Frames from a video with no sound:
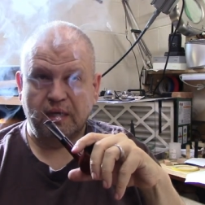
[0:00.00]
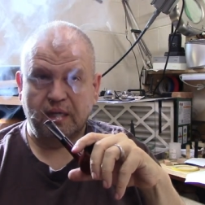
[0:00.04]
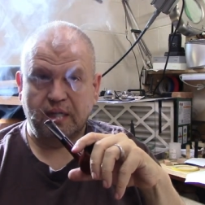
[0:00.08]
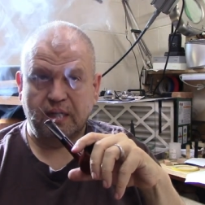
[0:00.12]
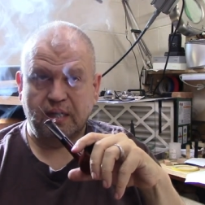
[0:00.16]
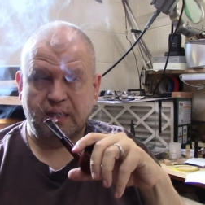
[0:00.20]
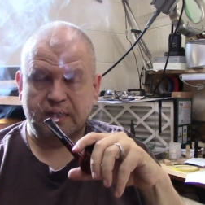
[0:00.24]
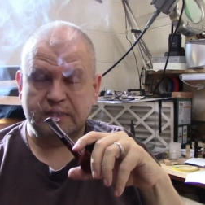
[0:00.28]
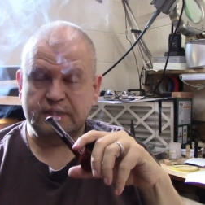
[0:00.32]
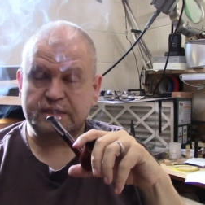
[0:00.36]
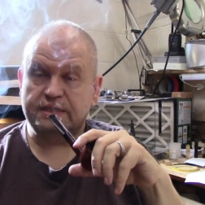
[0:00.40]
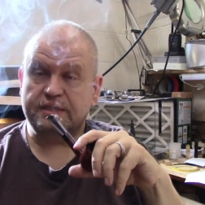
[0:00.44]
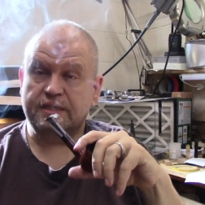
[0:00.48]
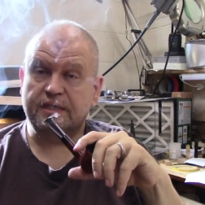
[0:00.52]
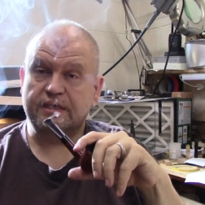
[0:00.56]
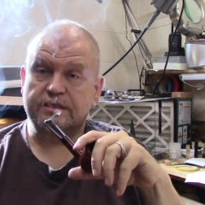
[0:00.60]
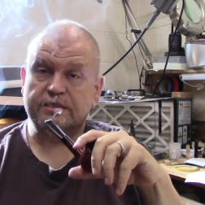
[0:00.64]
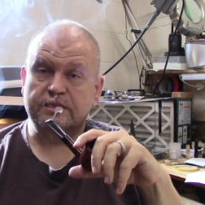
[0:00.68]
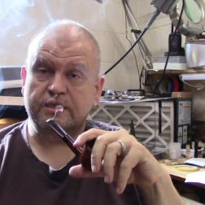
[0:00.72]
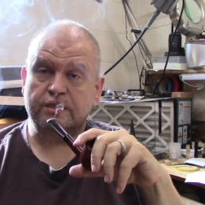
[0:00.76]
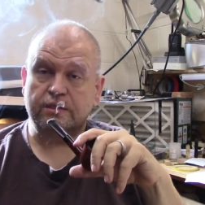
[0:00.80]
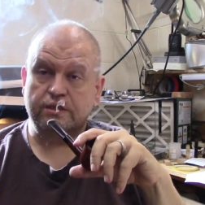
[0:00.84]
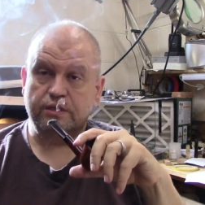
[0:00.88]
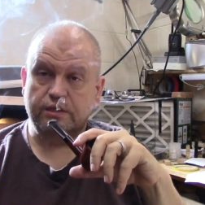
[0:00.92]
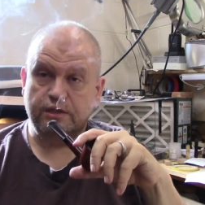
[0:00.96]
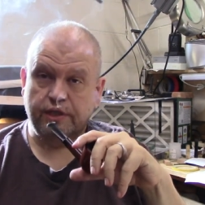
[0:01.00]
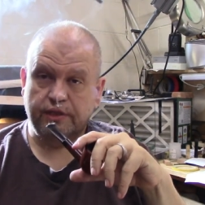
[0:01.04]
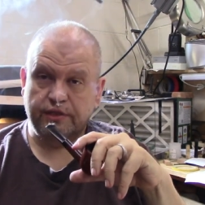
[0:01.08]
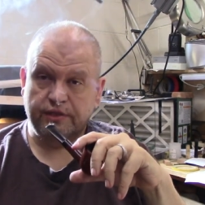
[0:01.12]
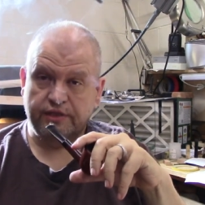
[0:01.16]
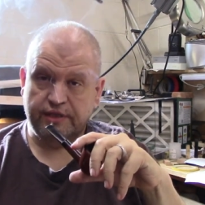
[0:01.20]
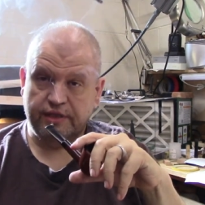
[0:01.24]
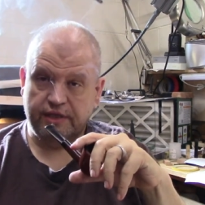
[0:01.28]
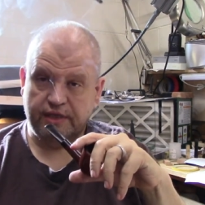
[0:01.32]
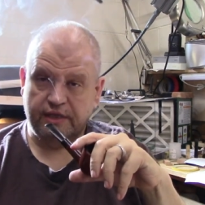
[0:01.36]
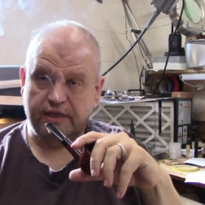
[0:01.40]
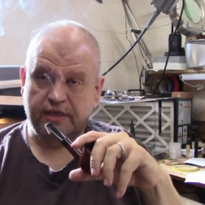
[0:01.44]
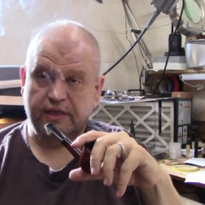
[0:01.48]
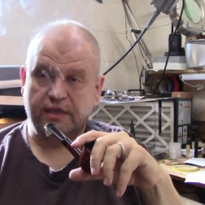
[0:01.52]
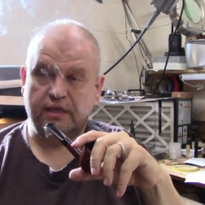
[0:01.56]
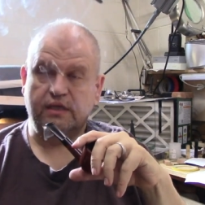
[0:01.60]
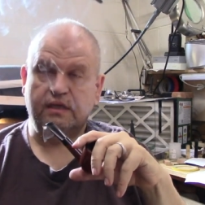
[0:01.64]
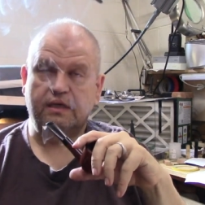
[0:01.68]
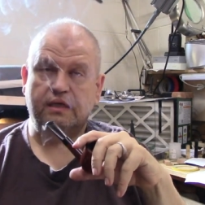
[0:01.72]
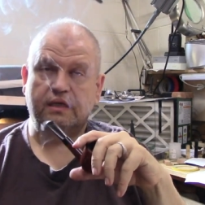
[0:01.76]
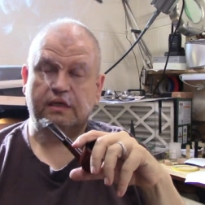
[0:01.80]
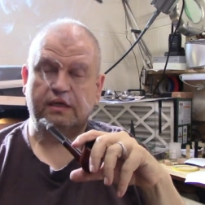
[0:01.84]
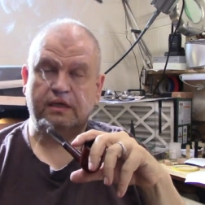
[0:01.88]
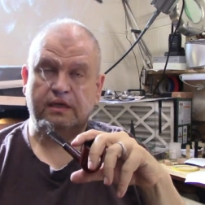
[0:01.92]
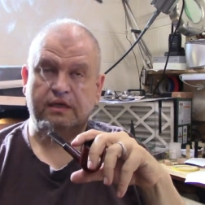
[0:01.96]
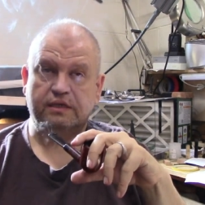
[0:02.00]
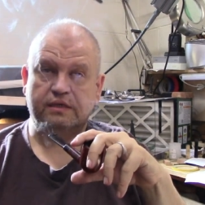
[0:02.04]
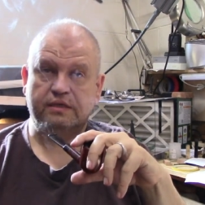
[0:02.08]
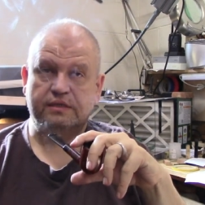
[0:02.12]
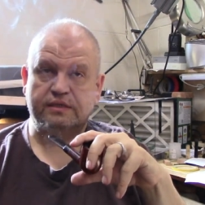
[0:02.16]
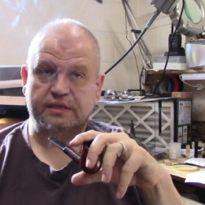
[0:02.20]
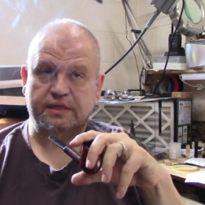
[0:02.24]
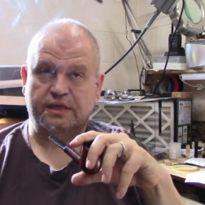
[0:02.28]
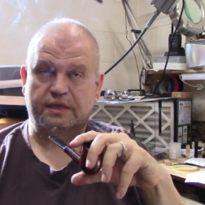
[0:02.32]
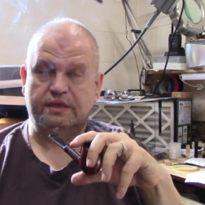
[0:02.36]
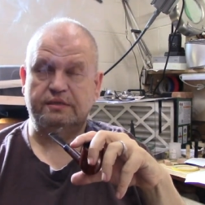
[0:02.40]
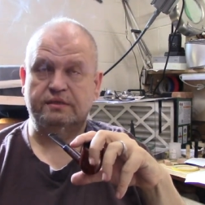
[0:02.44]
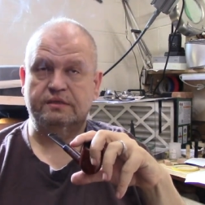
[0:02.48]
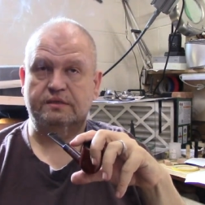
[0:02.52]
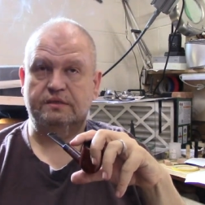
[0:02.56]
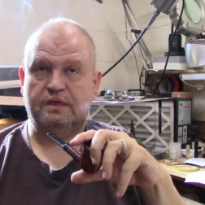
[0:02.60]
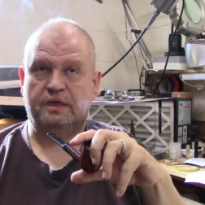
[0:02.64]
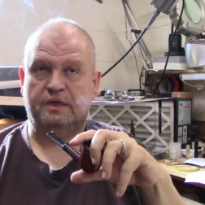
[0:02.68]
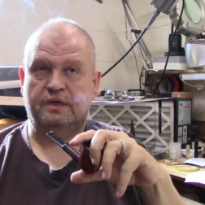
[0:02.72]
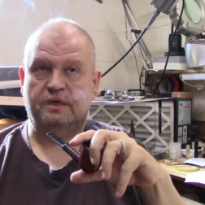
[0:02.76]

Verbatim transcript: I see that as a good thing in a sense.